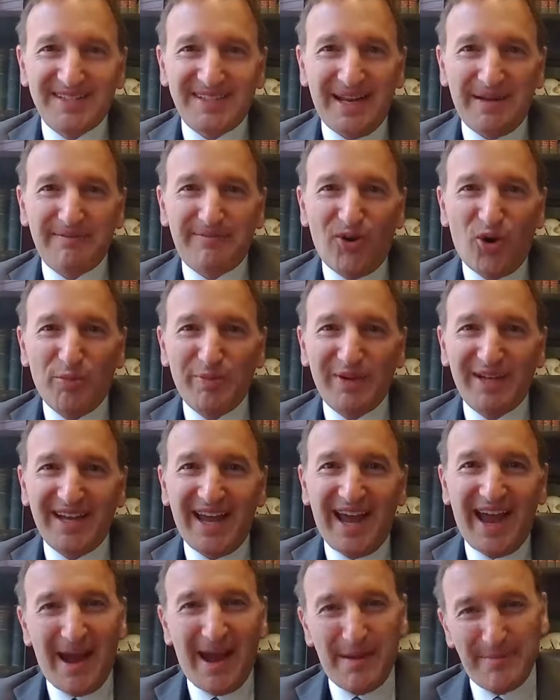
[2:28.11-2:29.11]
Sam
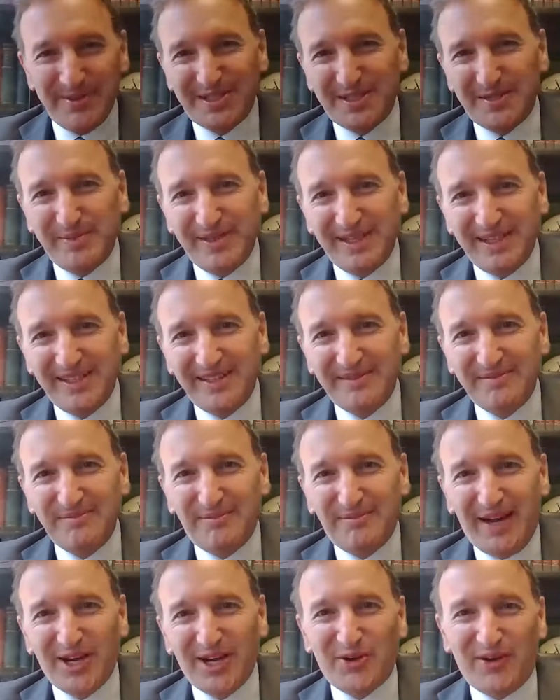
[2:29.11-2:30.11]
Fomen happens to
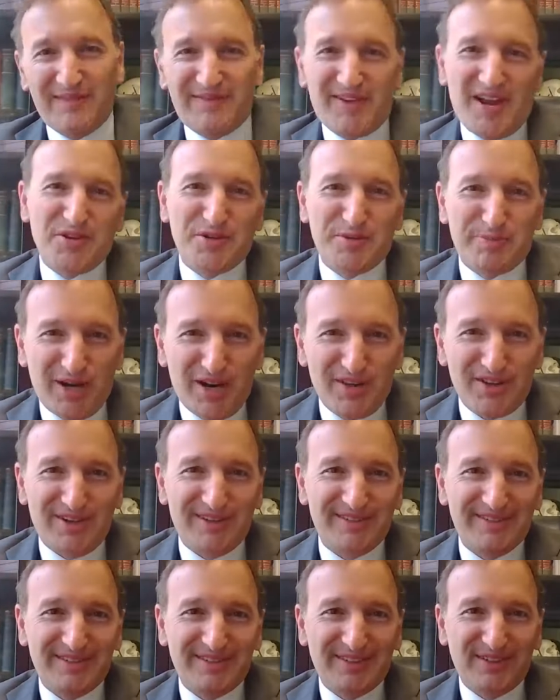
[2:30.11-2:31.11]
be my grandfather's
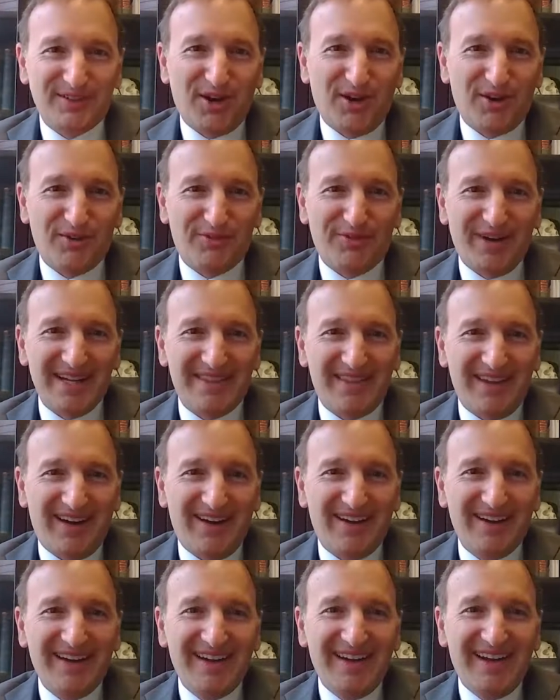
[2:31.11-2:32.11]
brother, right
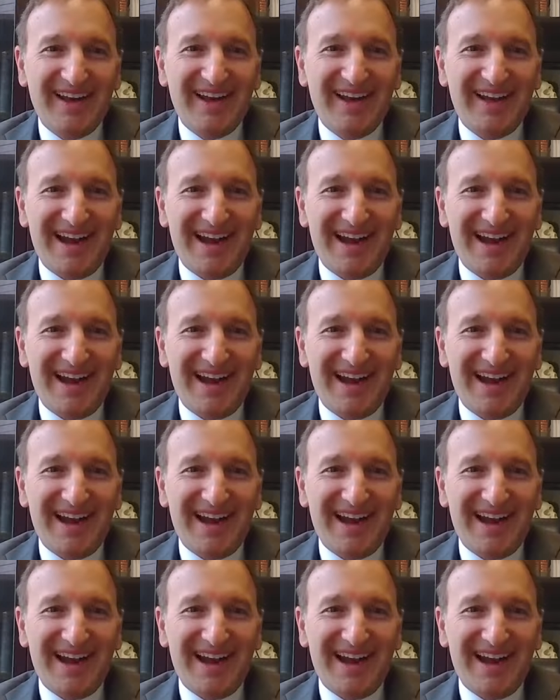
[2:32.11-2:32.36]
there.